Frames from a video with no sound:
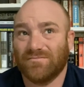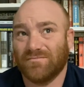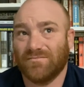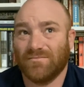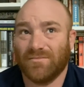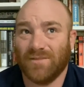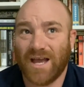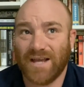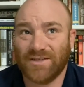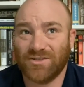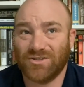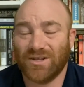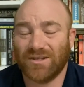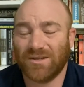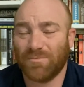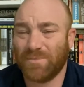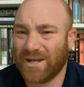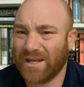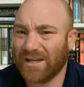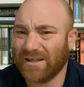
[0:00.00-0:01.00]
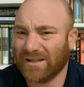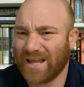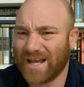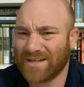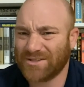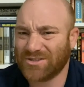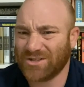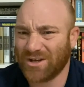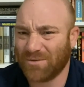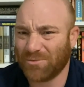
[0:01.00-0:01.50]
last, at the beginning of
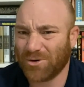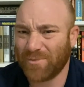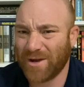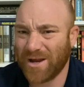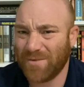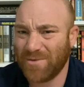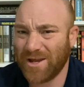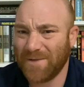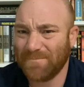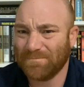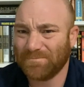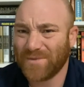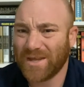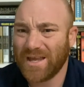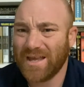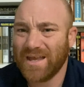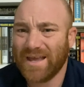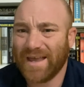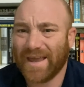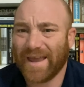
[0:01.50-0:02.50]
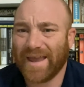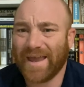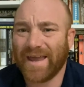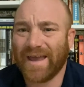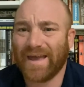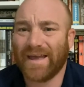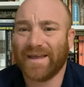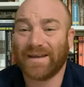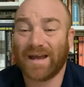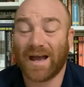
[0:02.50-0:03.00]
last summer maybe.
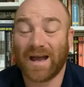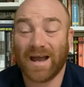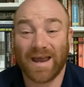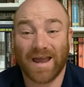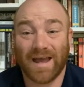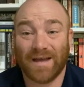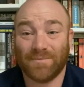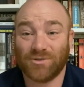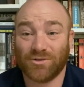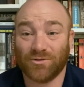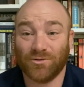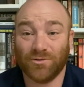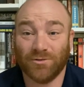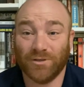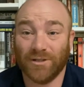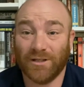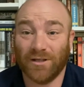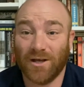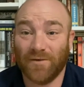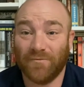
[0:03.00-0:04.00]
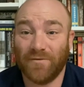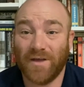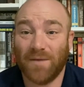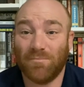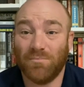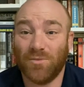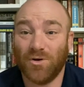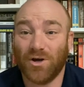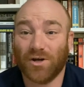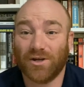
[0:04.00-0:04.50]
And I absolutely love
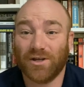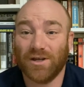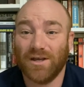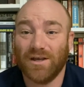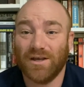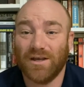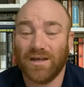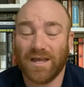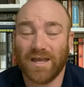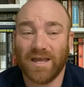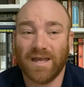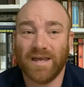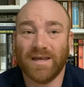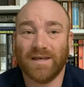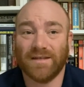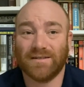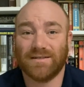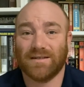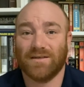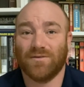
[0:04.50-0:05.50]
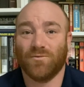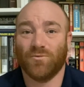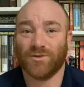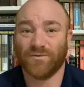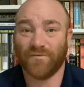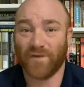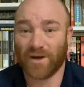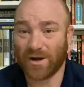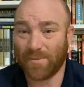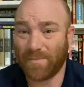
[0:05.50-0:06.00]
that book. It was
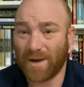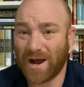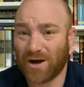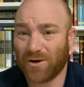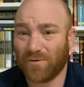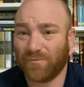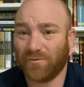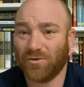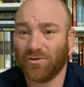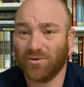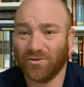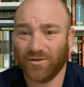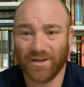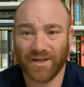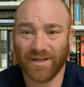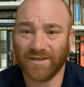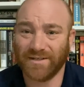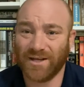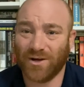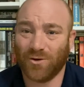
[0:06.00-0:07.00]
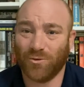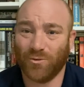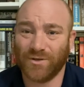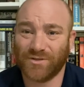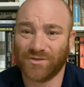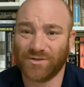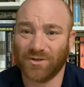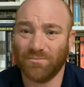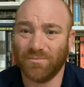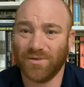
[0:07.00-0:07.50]
very powerful. It dealt with
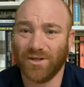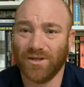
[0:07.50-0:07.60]
some